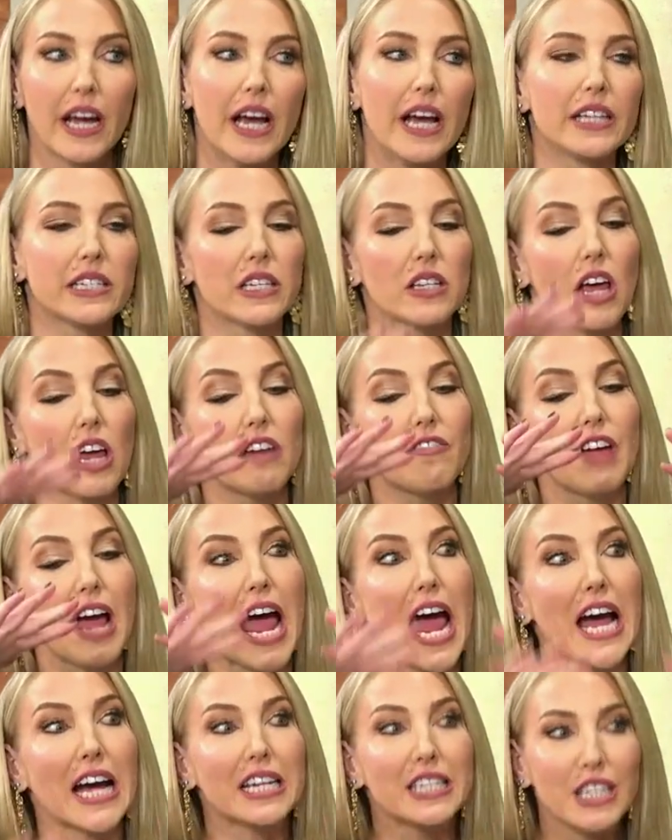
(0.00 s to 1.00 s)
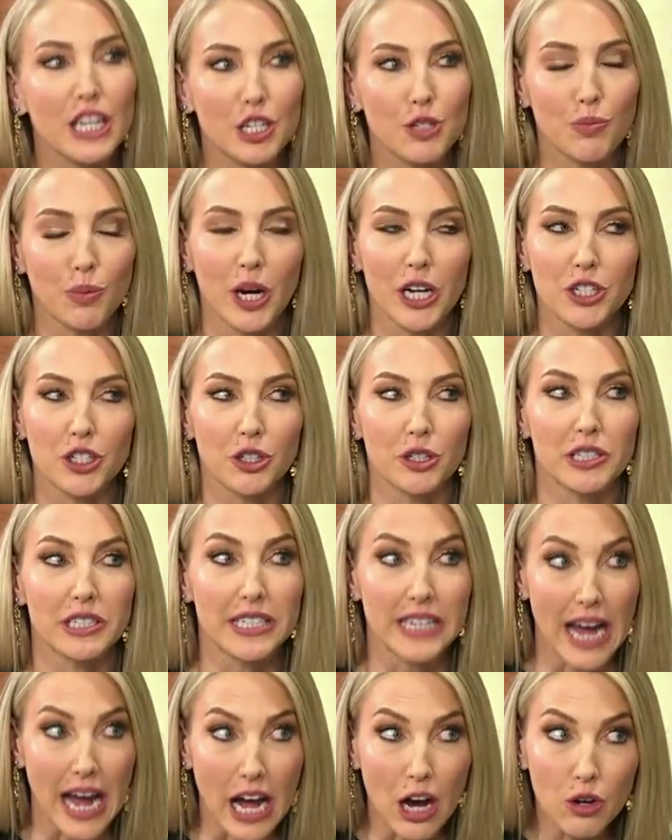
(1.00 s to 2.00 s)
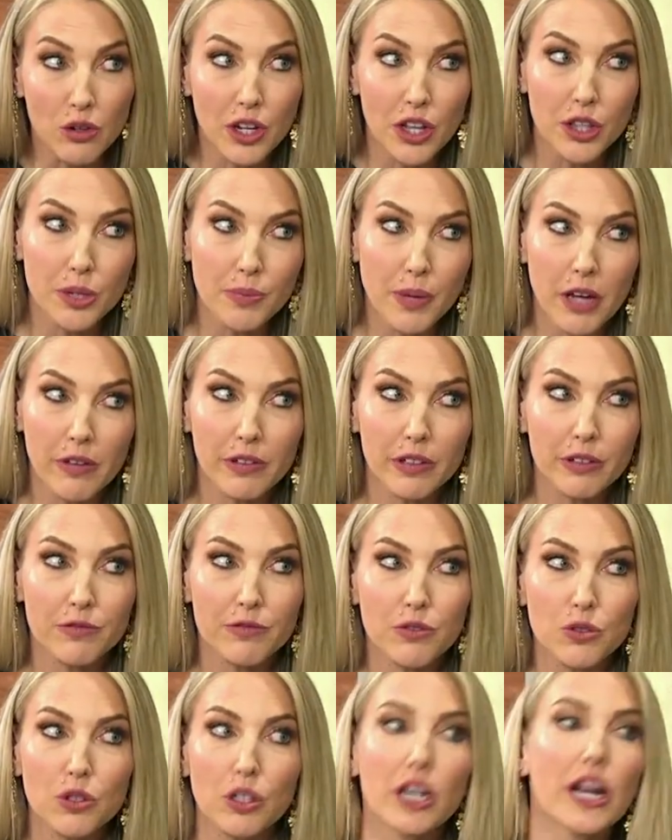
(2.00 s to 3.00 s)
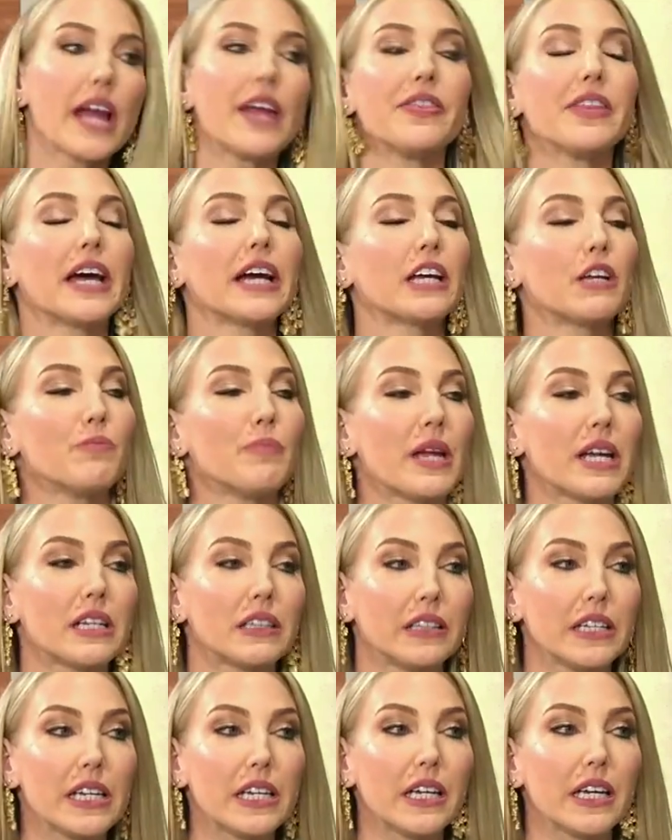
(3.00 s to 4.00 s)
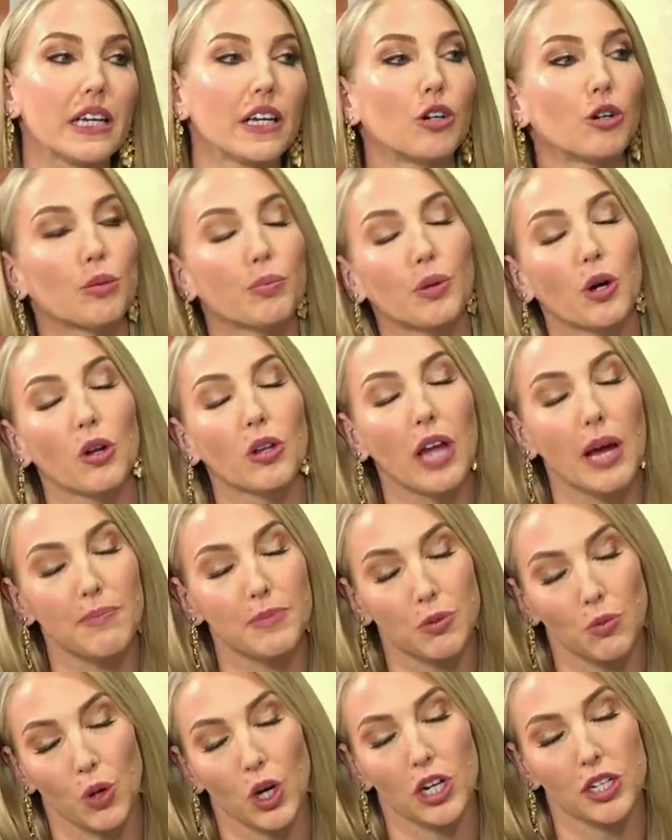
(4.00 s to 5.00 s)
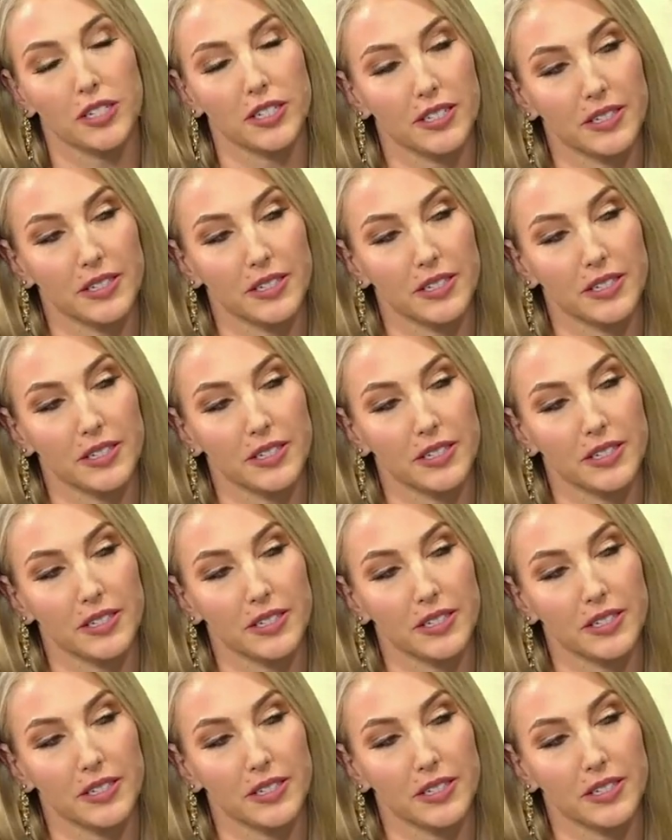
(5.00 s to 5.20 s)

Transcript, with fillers: it's a lot of excess pressure down on the pelvic floor and that can make leaking or prolapse worse.